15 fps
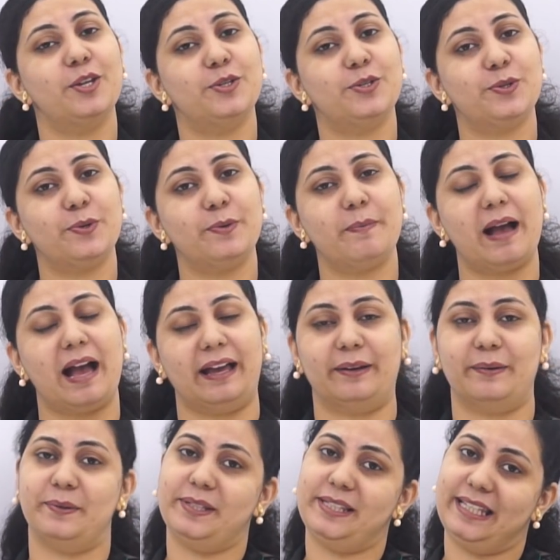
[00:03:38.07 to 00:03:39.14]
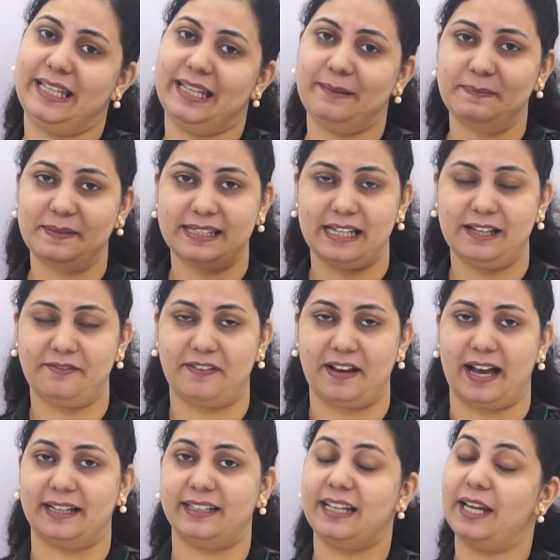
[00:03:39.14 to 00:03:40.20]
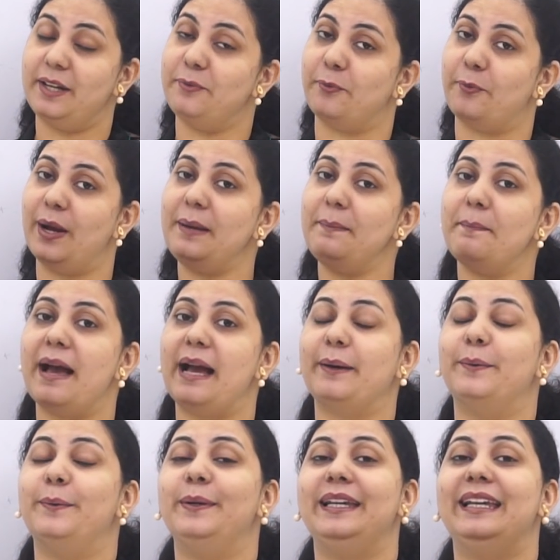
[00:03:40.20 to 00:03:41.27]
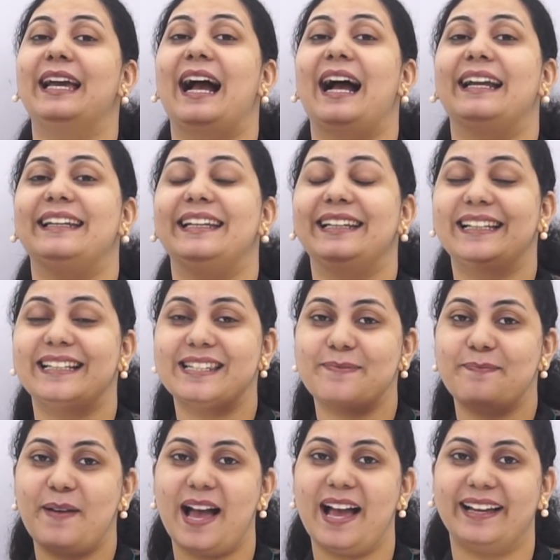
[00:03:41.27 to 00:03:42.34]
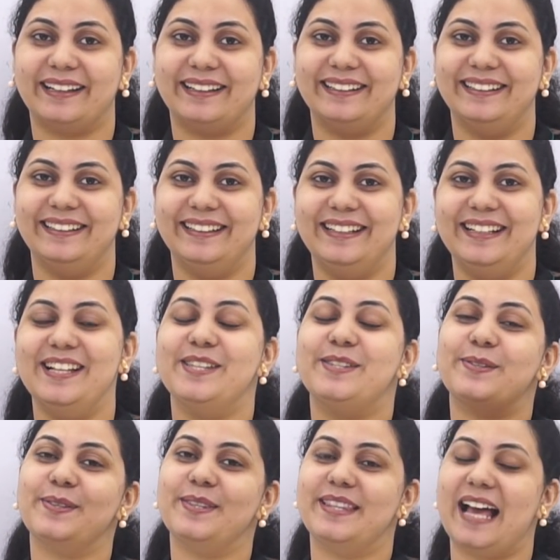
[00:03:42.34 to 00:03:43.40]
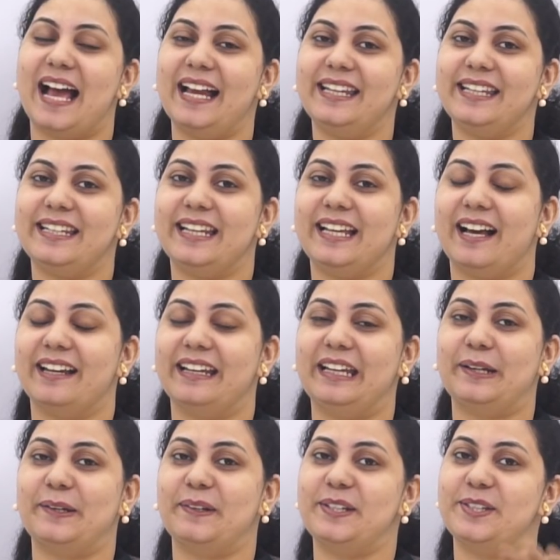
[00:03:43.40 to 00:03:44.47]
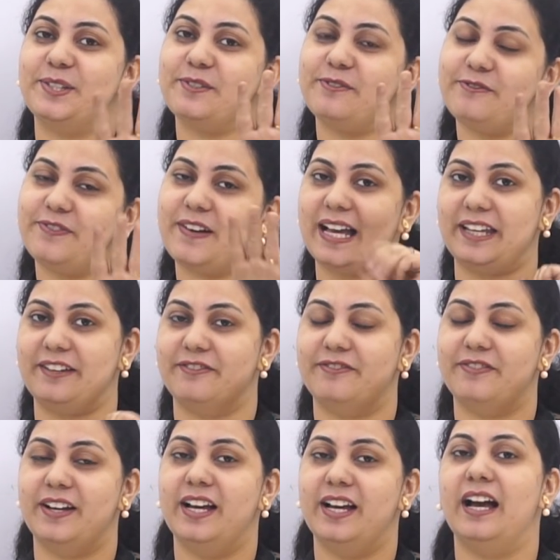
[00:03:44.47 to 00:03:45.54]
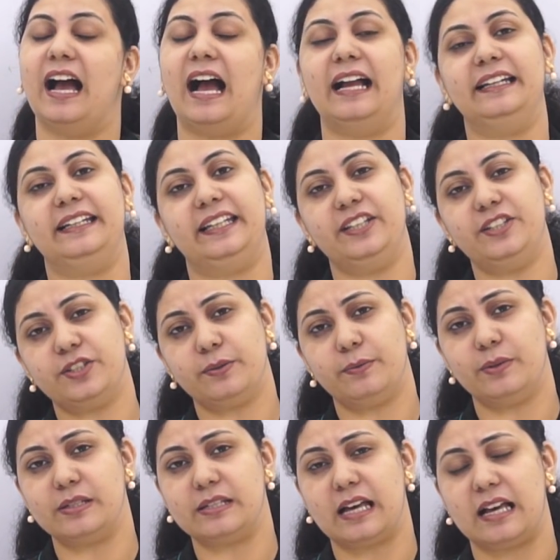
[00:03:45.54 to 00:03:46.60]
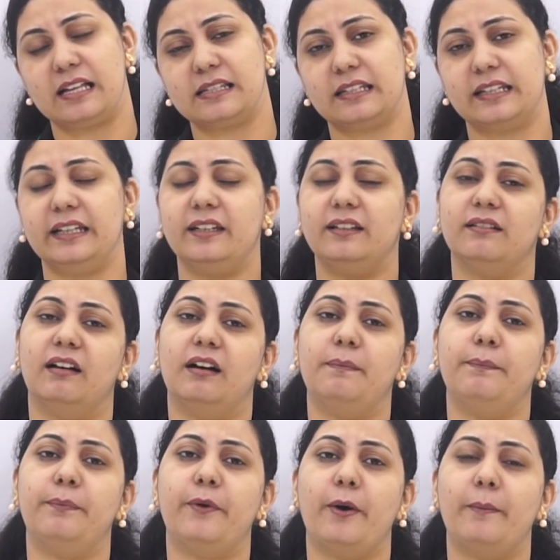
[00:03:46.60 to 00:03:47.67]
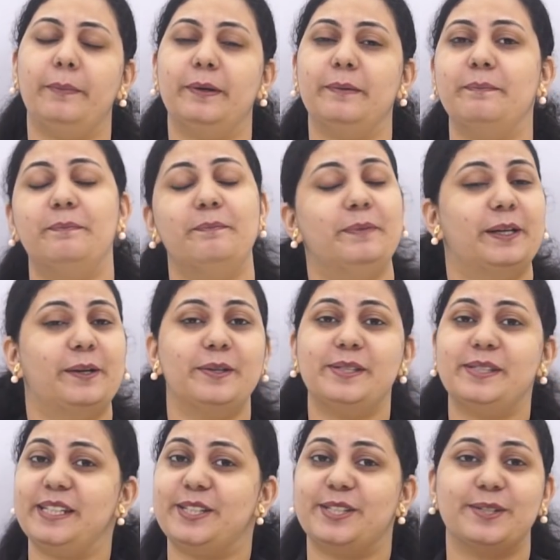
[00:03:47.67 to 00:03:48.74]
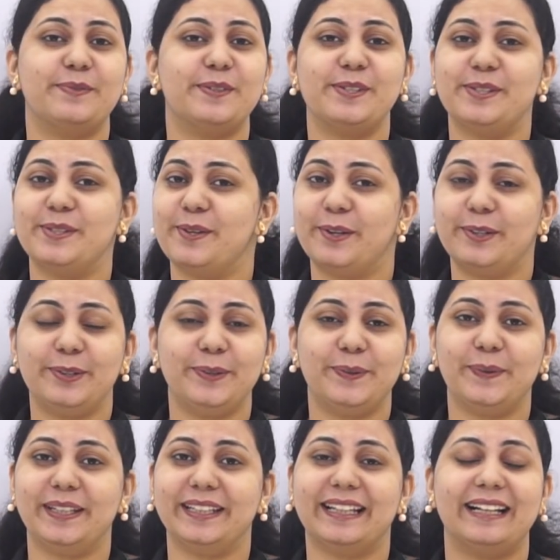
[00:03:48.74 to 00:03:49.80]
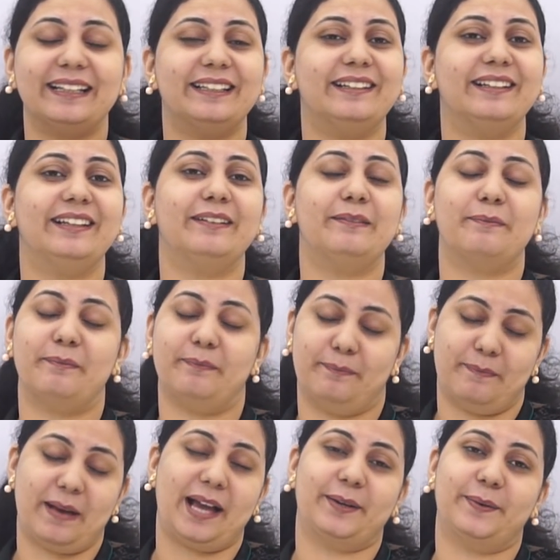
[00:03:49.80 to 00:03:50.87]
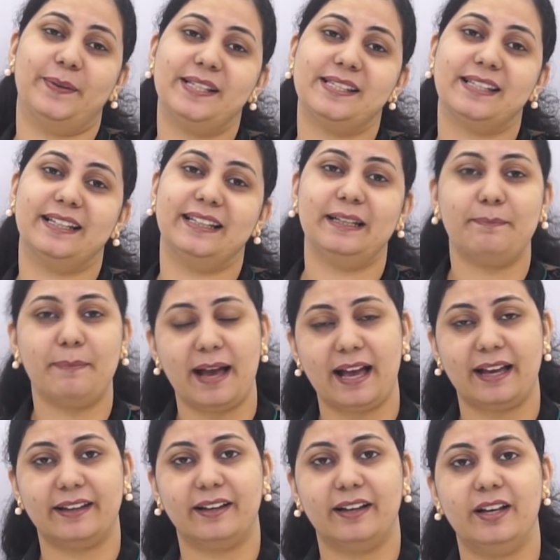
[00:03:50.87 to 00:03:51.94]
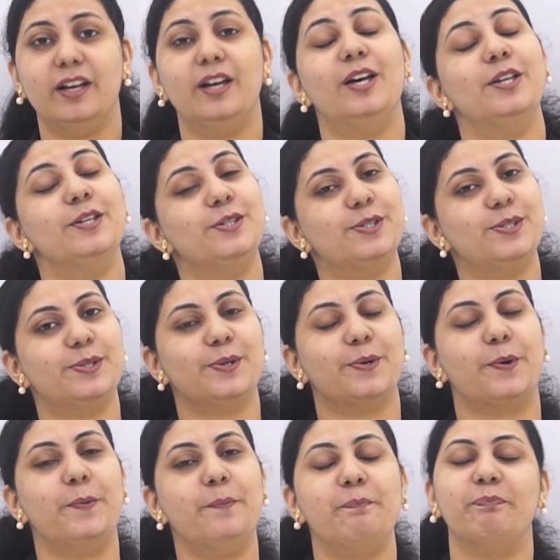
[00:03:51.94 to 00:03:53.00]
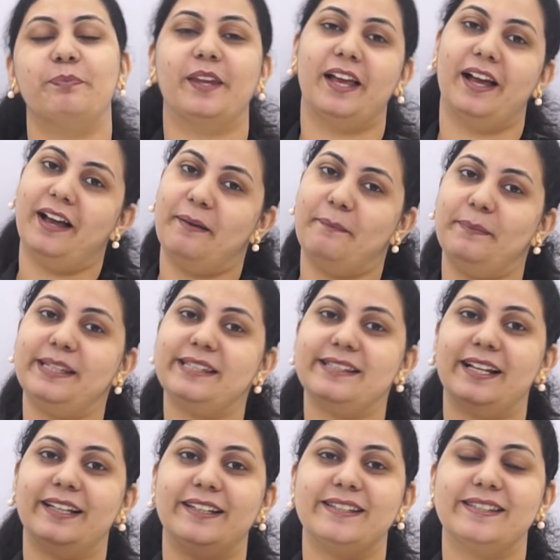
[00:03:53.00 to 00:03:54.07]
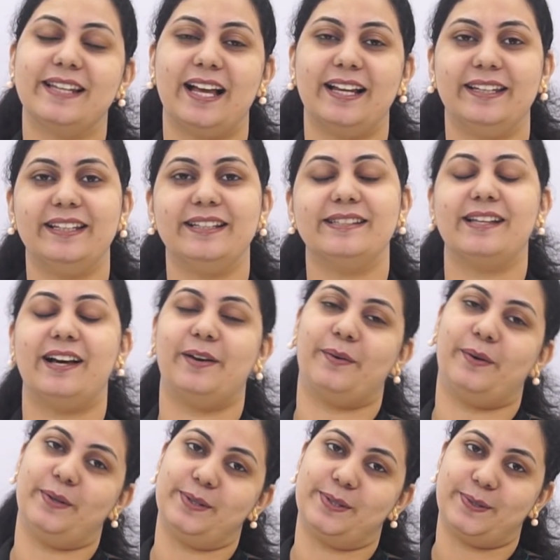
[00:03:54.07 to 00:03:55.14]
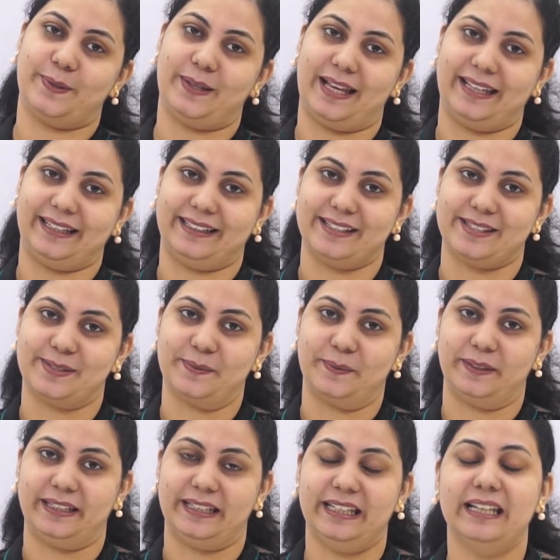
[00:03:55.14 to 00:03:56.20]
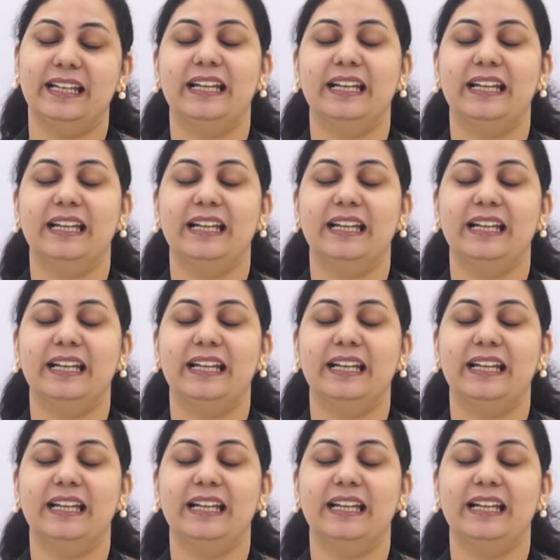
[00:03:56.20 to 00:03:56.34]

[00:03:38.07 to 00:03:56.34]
2 mangoes he himself had and 1 mango he had in his bag. So that are equivalent to 5. And teacher was asking a problem because teacher was not knowing that the mango is in the bag. So misunderstandings are also like this only.